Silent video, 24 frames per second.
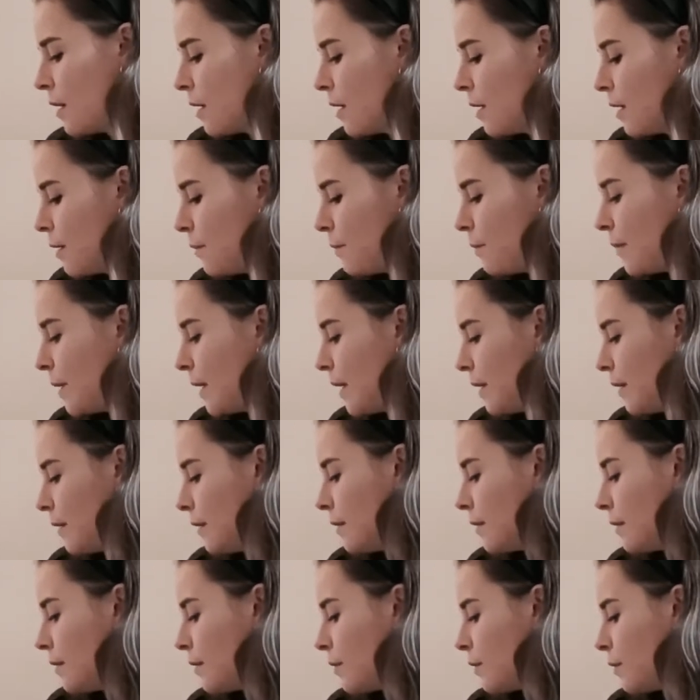been
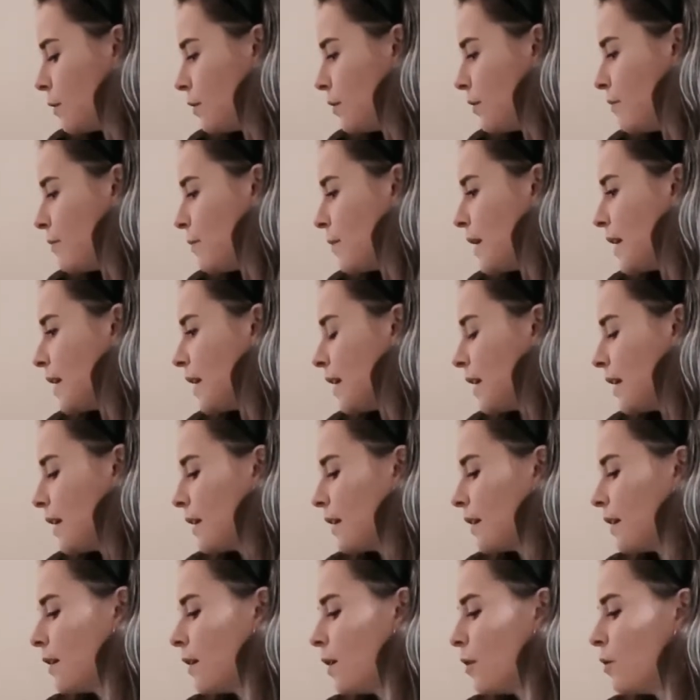sort of making
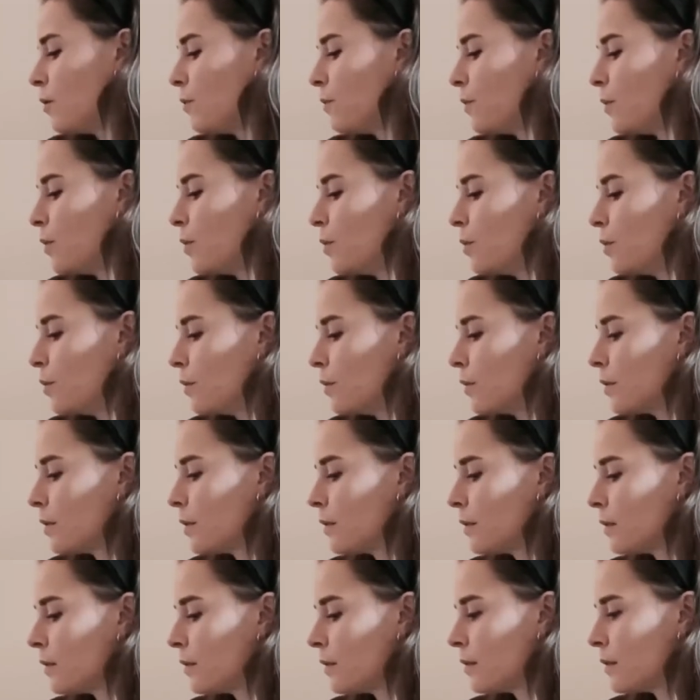a lot more.
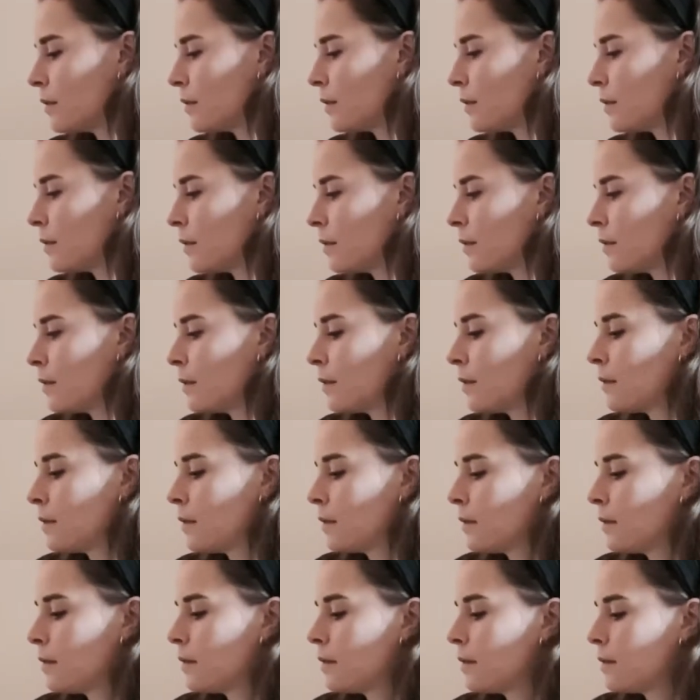
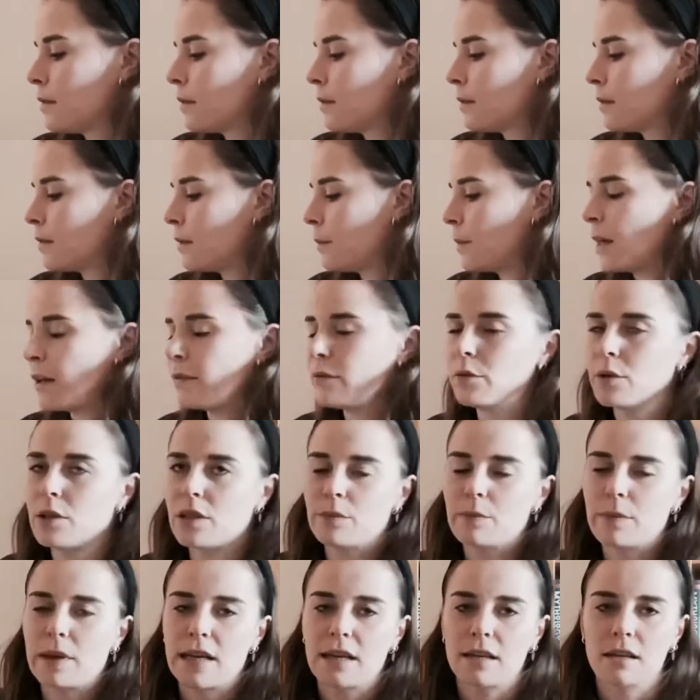I mean, I've always
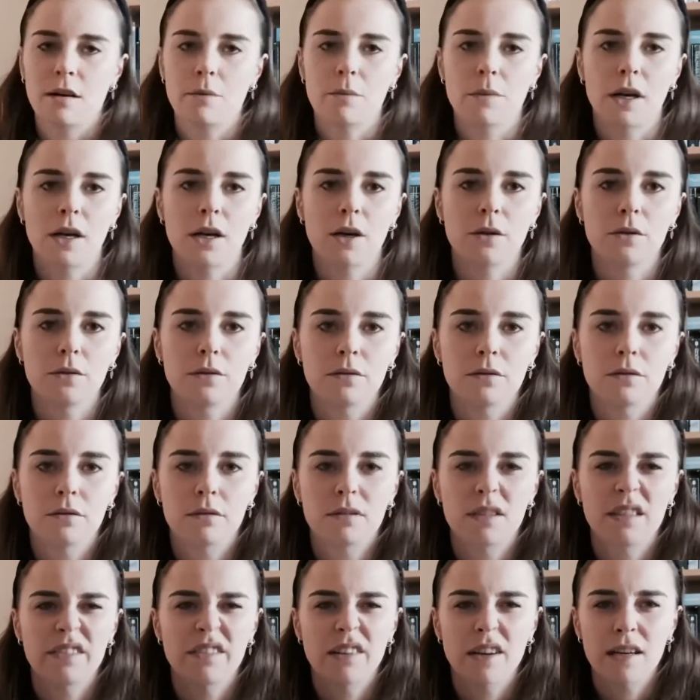made like my own
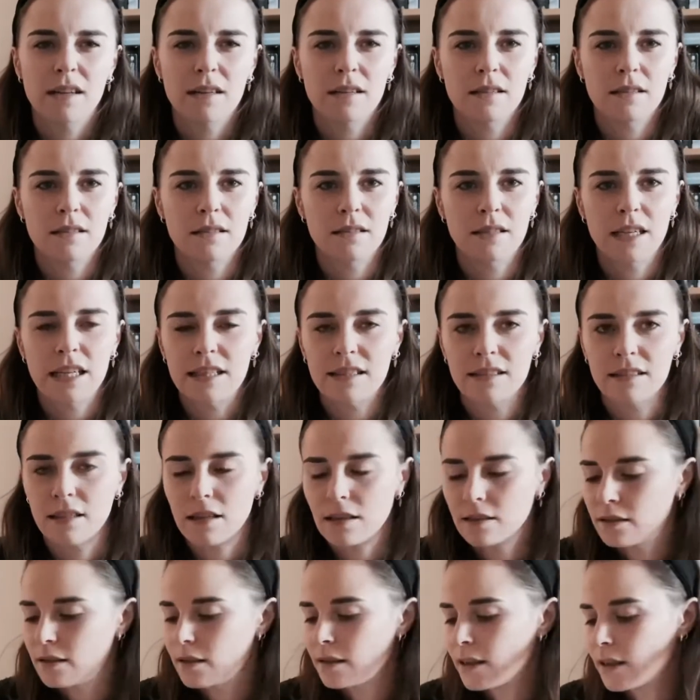dividers and
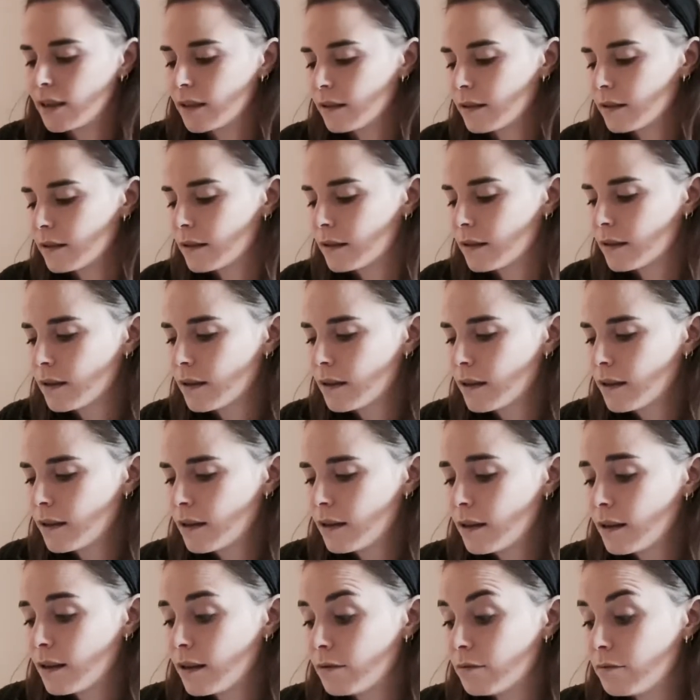inserts and things, and
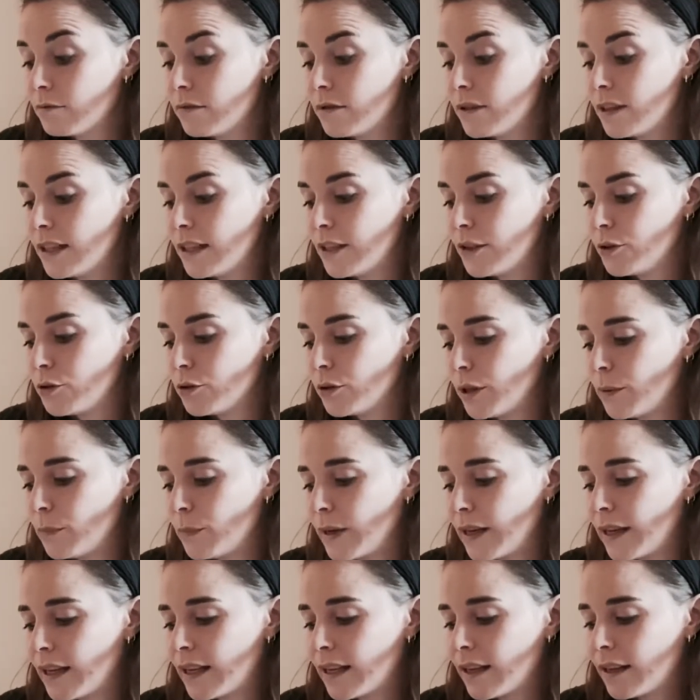really enjoyed
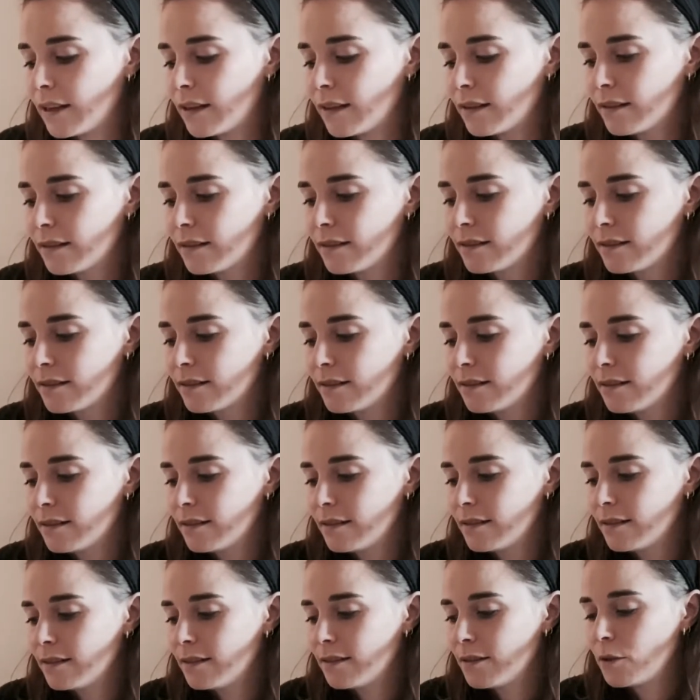making
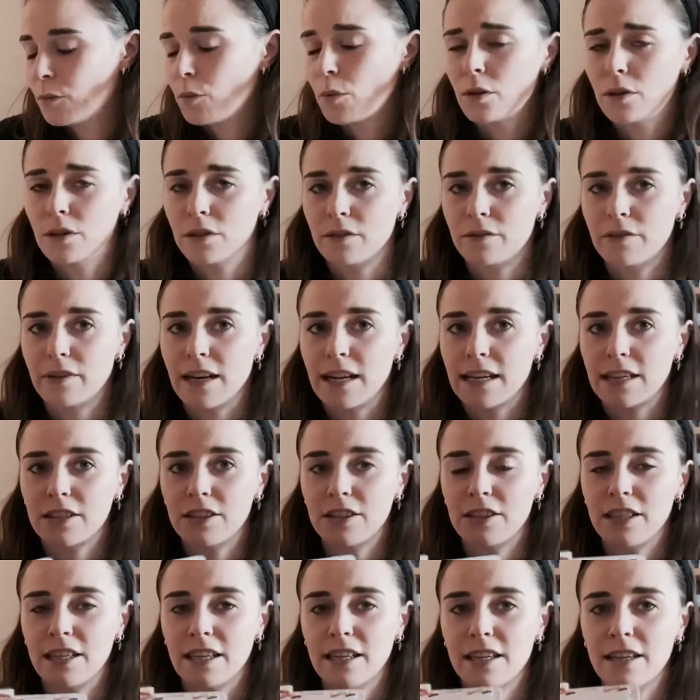the ones for
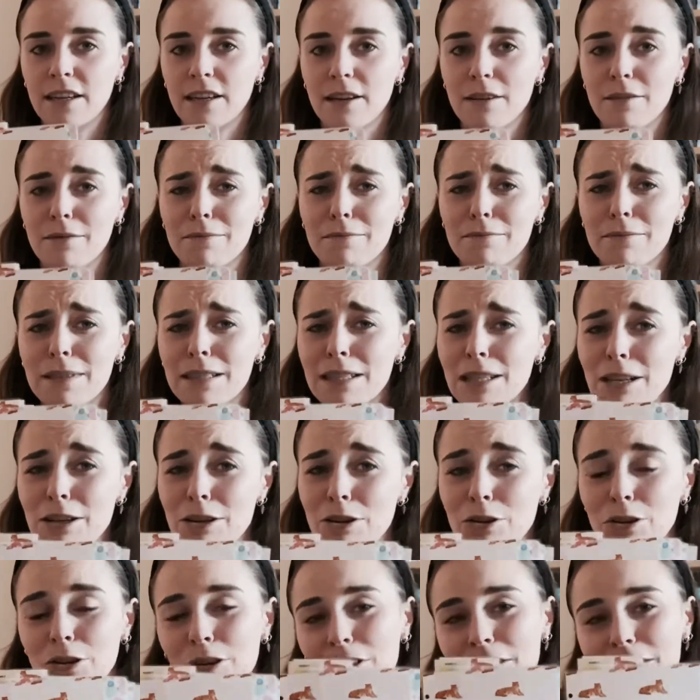next year. And
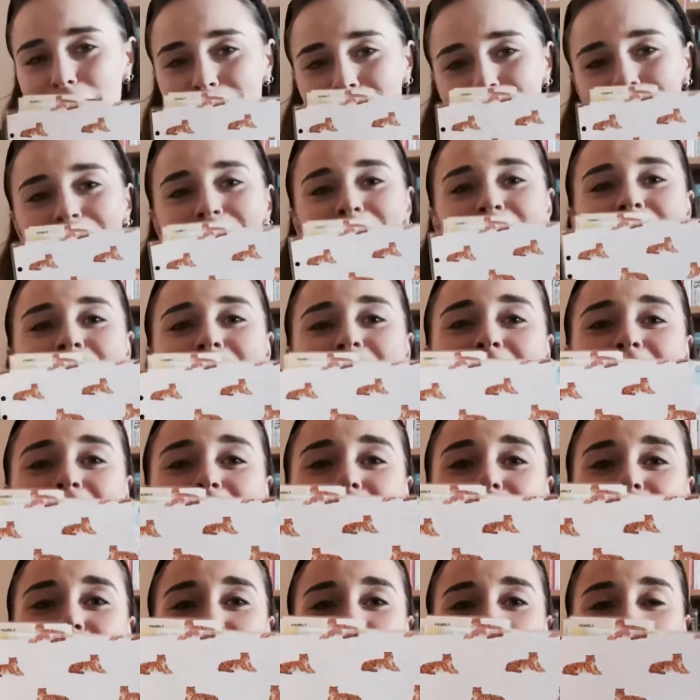look, there's the
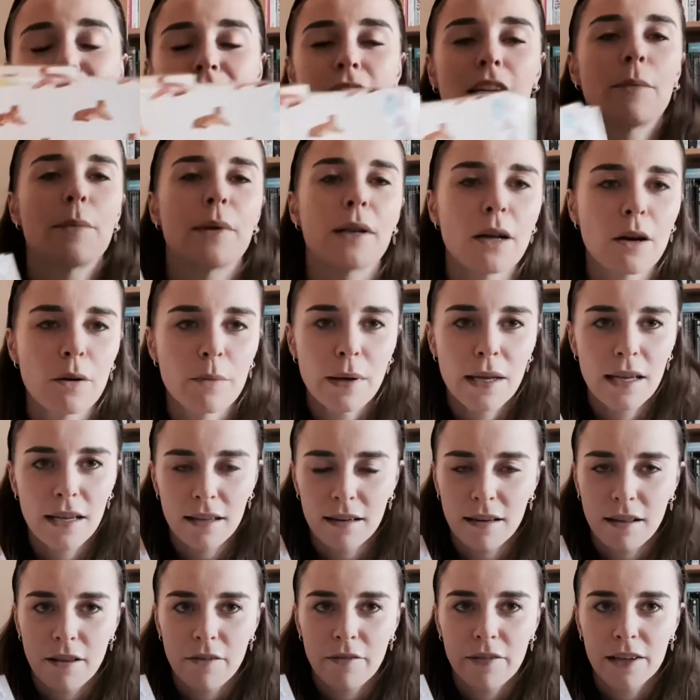tigers. I mean, I'll make
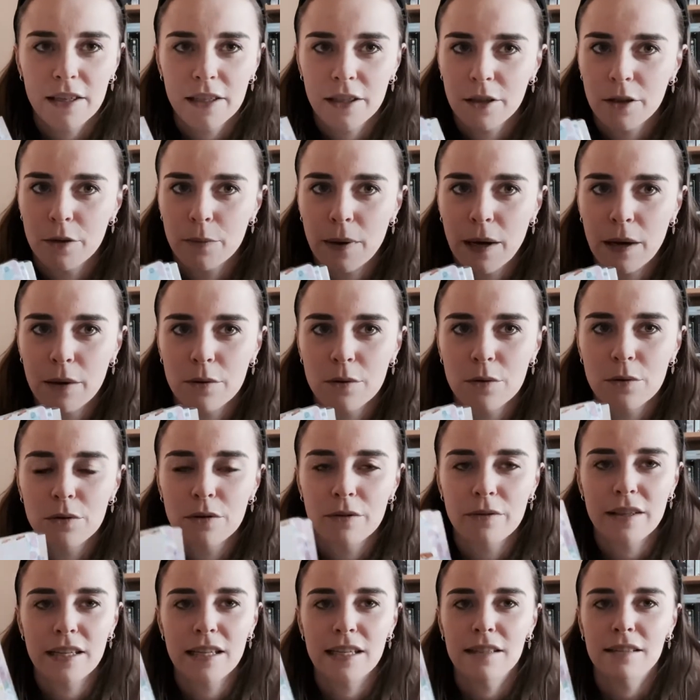another video about all
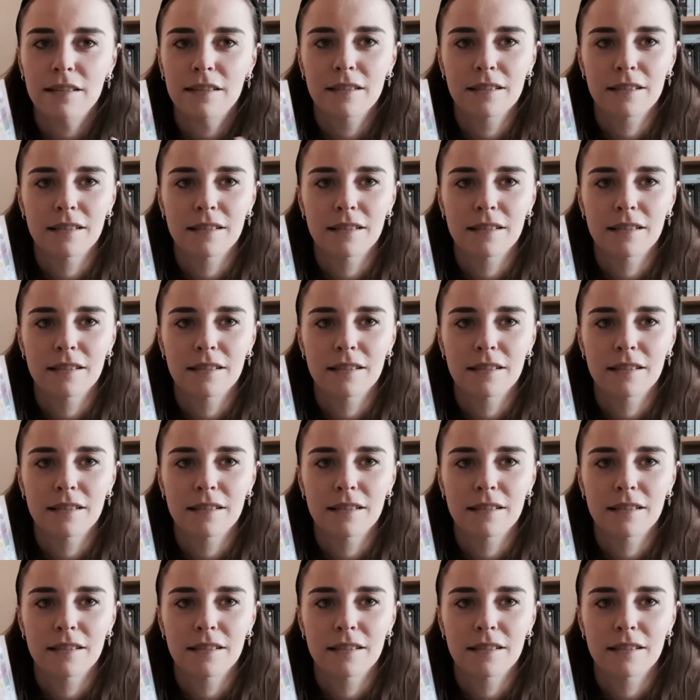of these